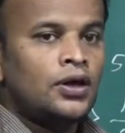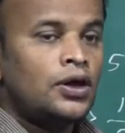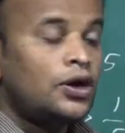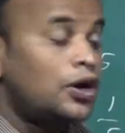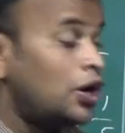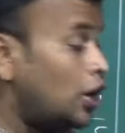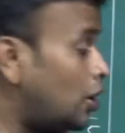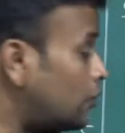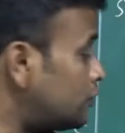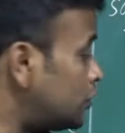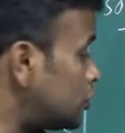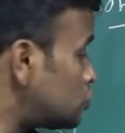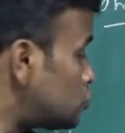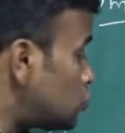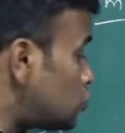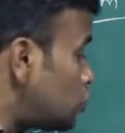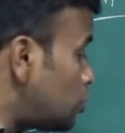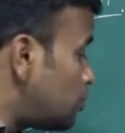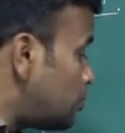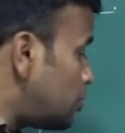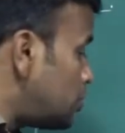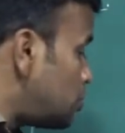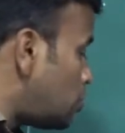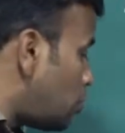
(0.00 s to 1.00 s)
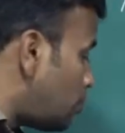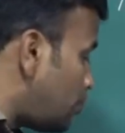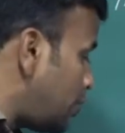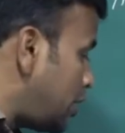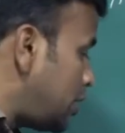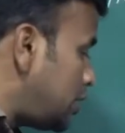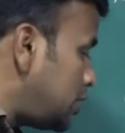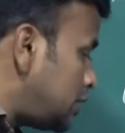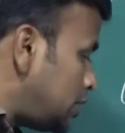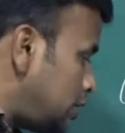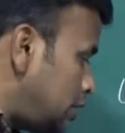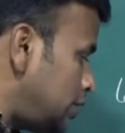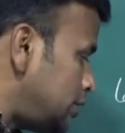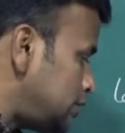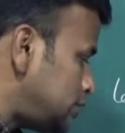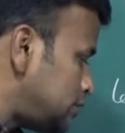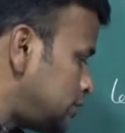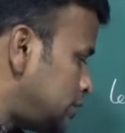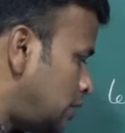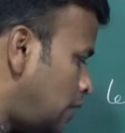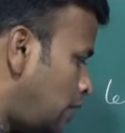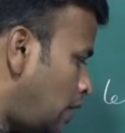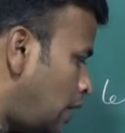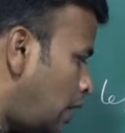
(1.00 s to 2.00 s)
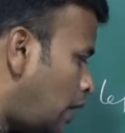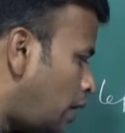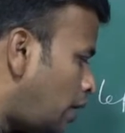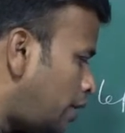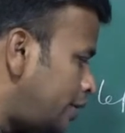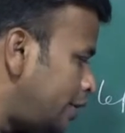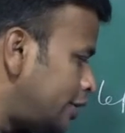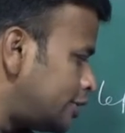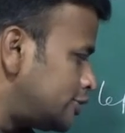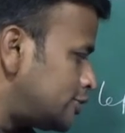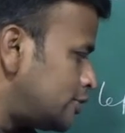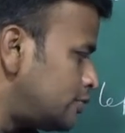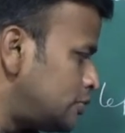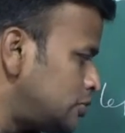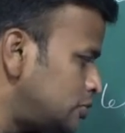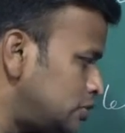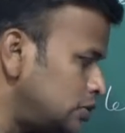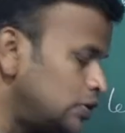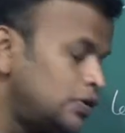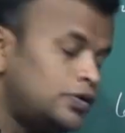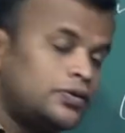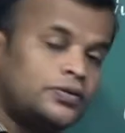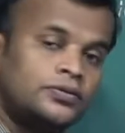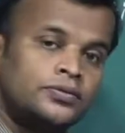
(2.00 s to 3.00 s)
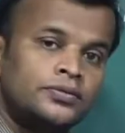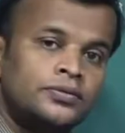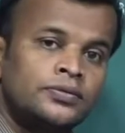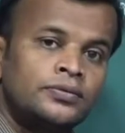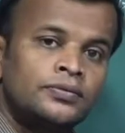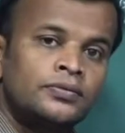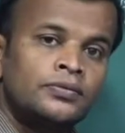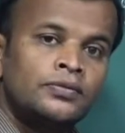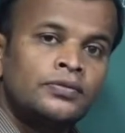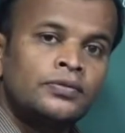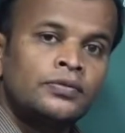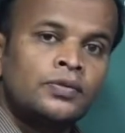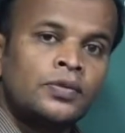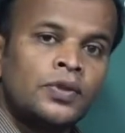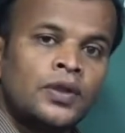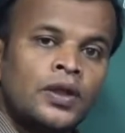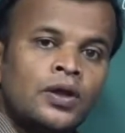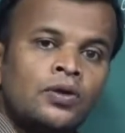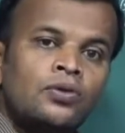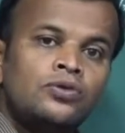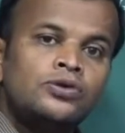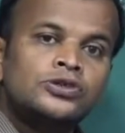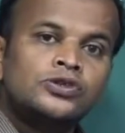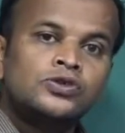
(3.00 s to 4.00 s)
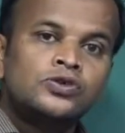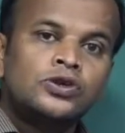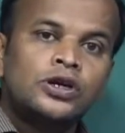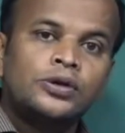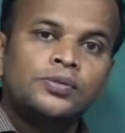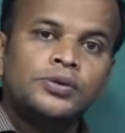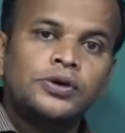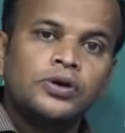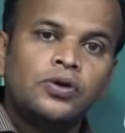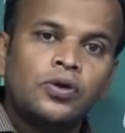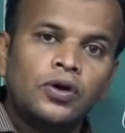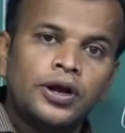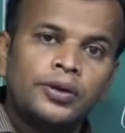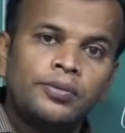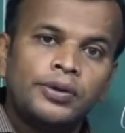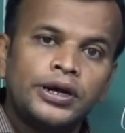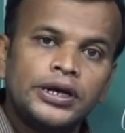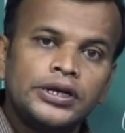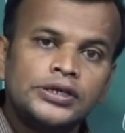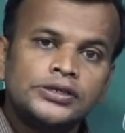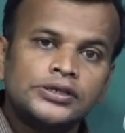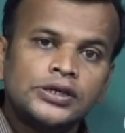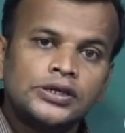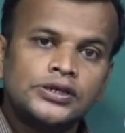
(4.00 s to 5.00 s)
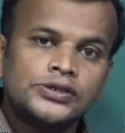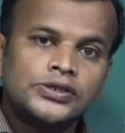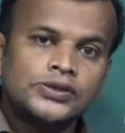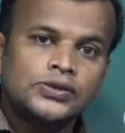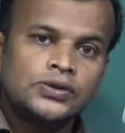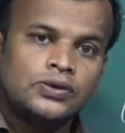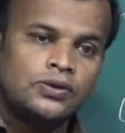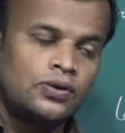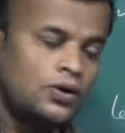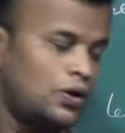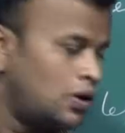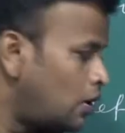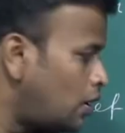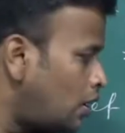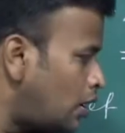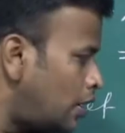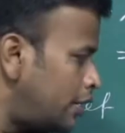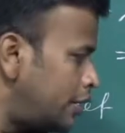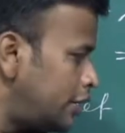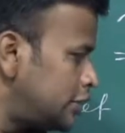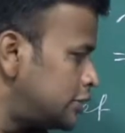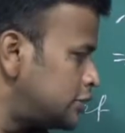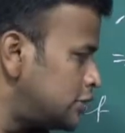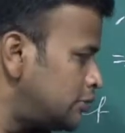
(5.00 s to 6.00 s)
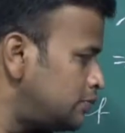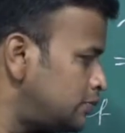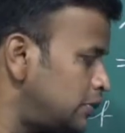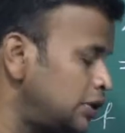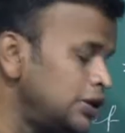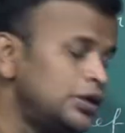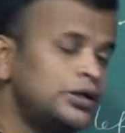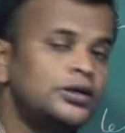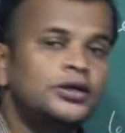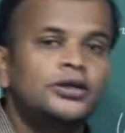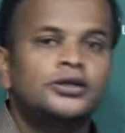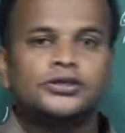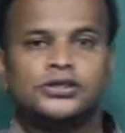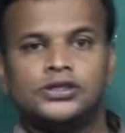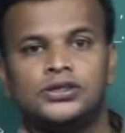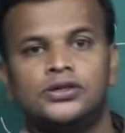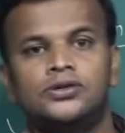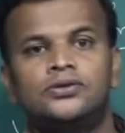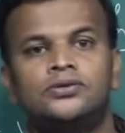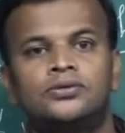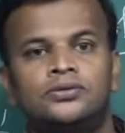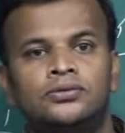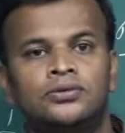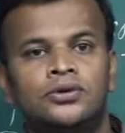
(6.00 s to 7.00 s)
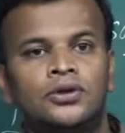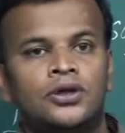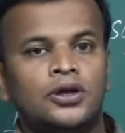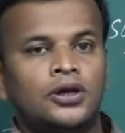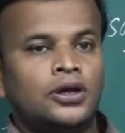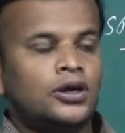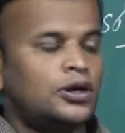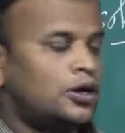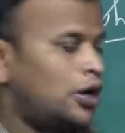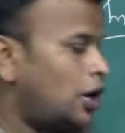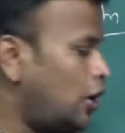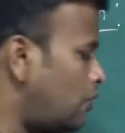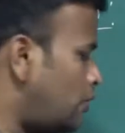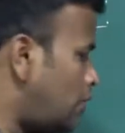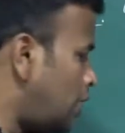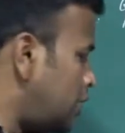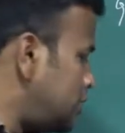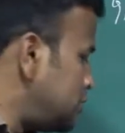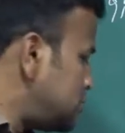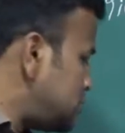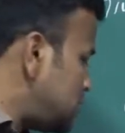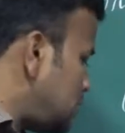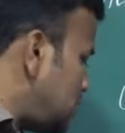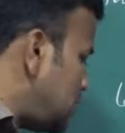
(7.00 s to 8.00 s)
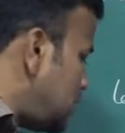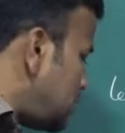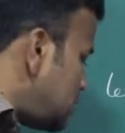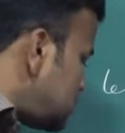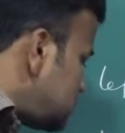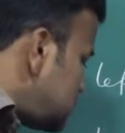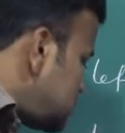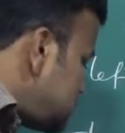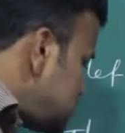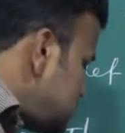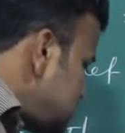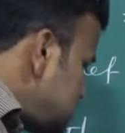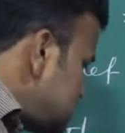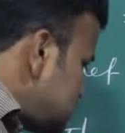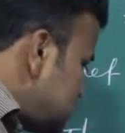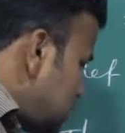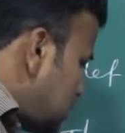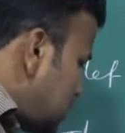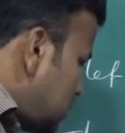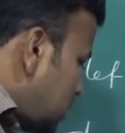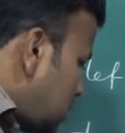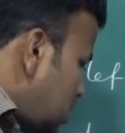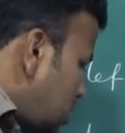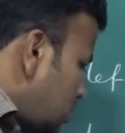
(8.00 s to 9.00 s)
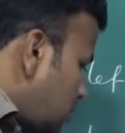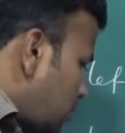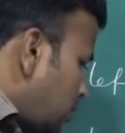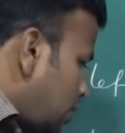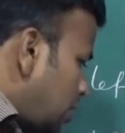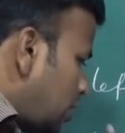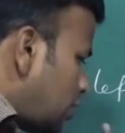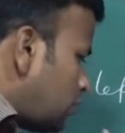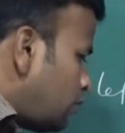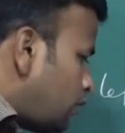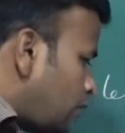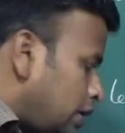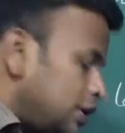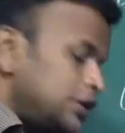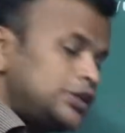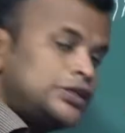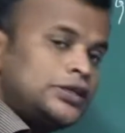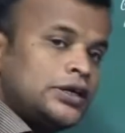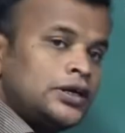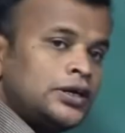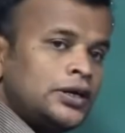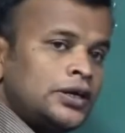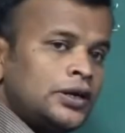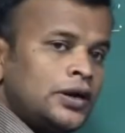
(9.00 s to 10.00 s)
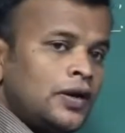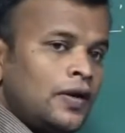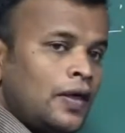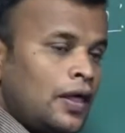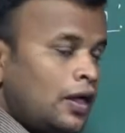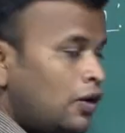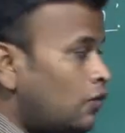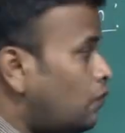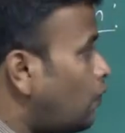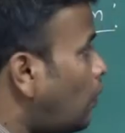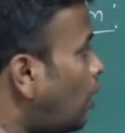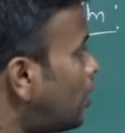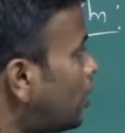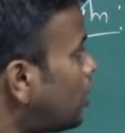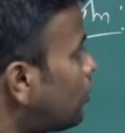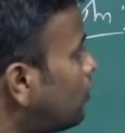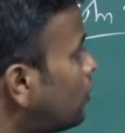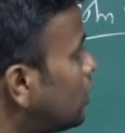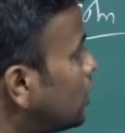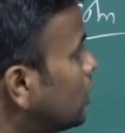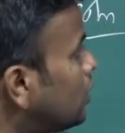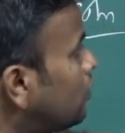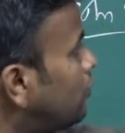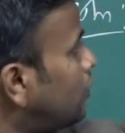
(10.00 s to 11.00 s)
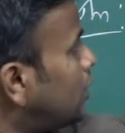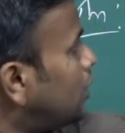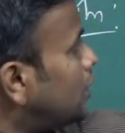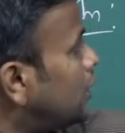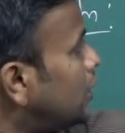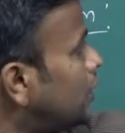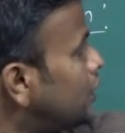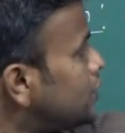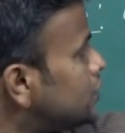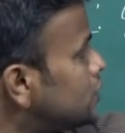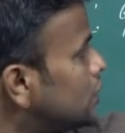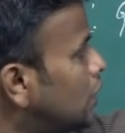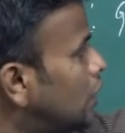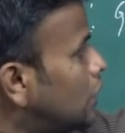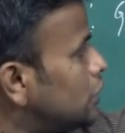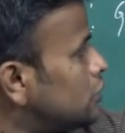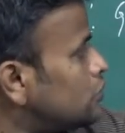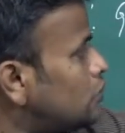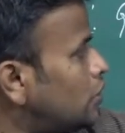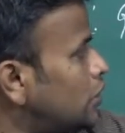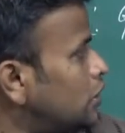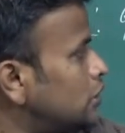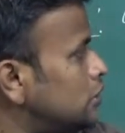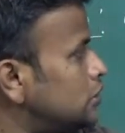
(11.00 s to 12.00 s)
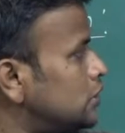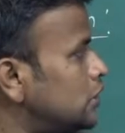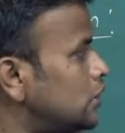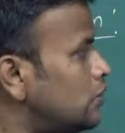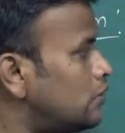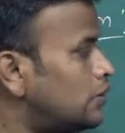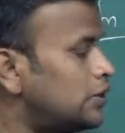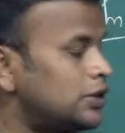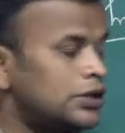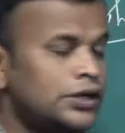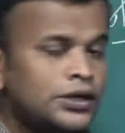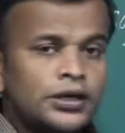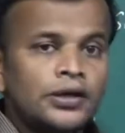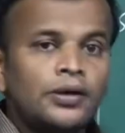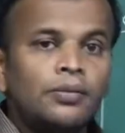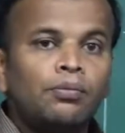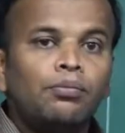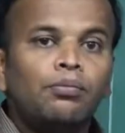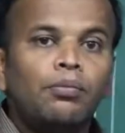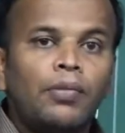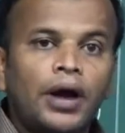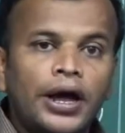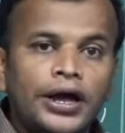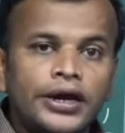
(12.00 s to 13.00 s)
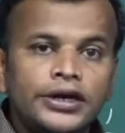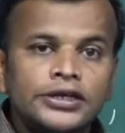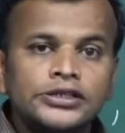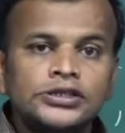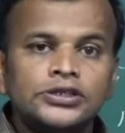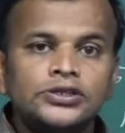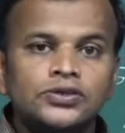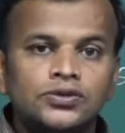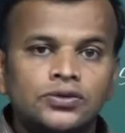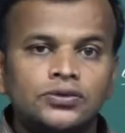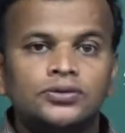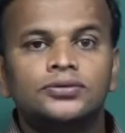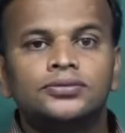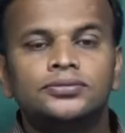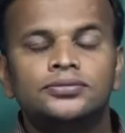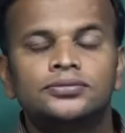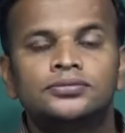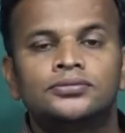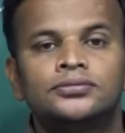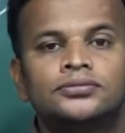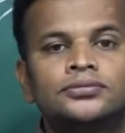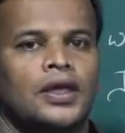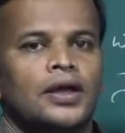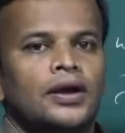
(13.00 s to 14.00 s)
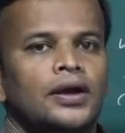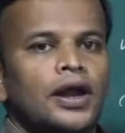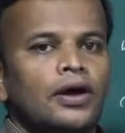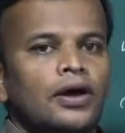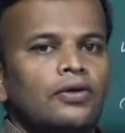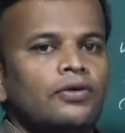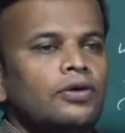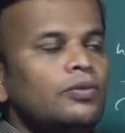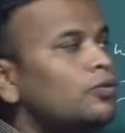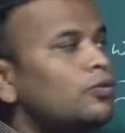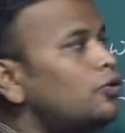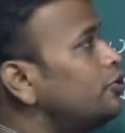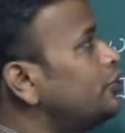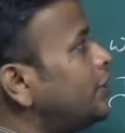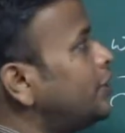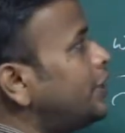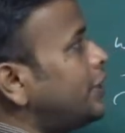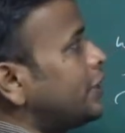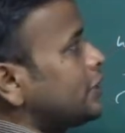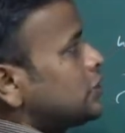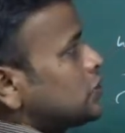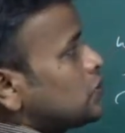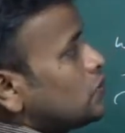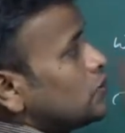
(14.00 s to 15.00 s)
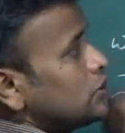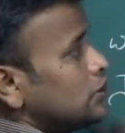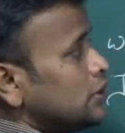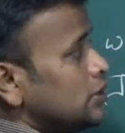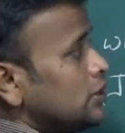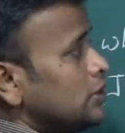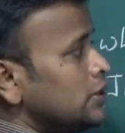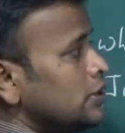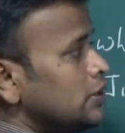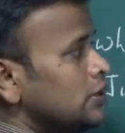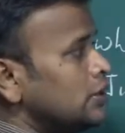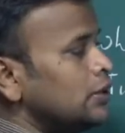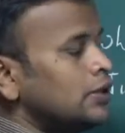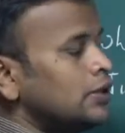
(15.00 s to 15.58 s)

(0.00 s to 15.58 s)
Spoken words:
Now the suitable domain is R except 0, whose suitable codomain is also R except 0. Now I say this is the required function for our given relation xy is equal to minus 2. Now we move the next question.